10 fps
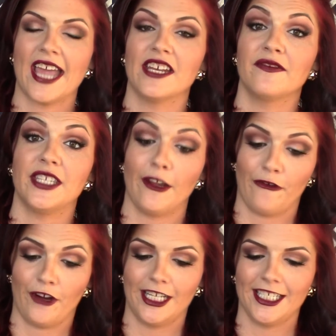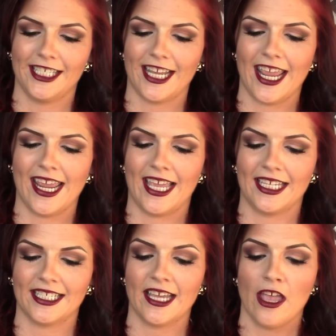of different,
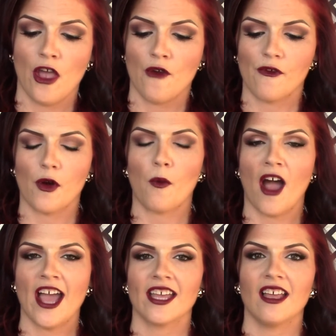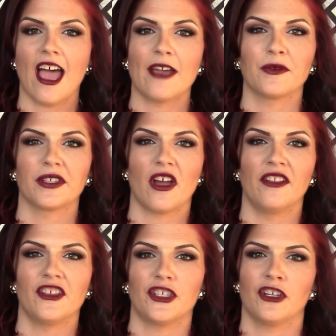and for a while I was
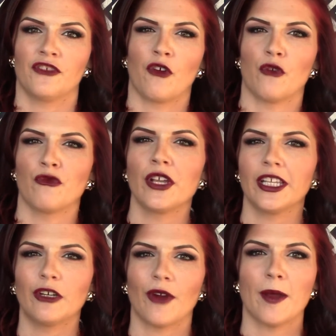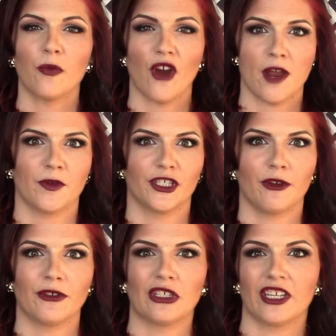on the search for a really great primer,
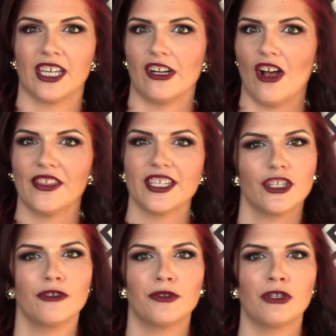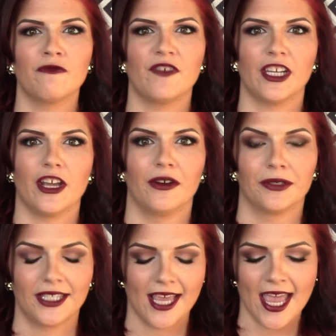so I was looking at all these YouTube
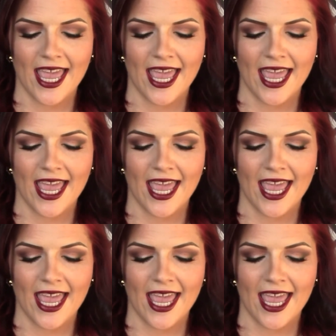videos